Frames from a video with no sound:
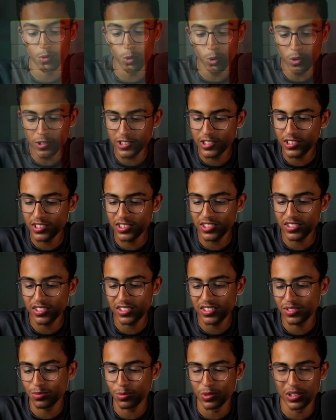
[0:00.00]
Of course, this
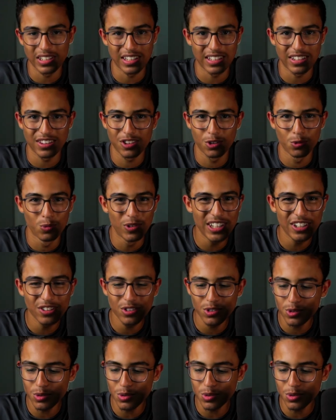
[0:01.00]
is what, like three
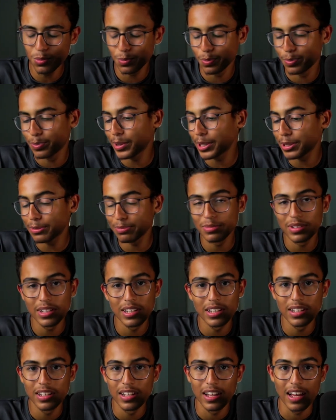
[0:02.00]
years old, but
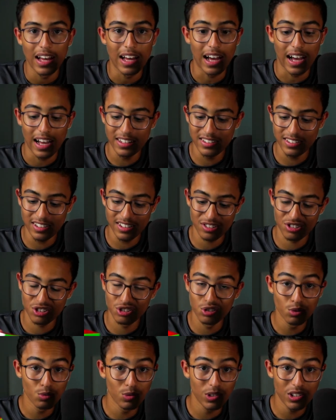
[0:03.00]
I say it's
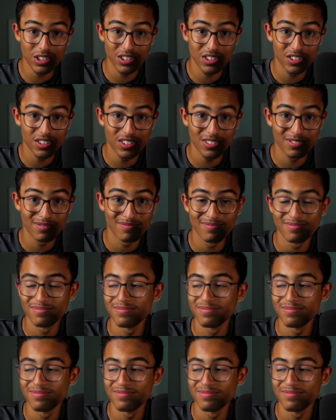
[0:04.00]
still really good.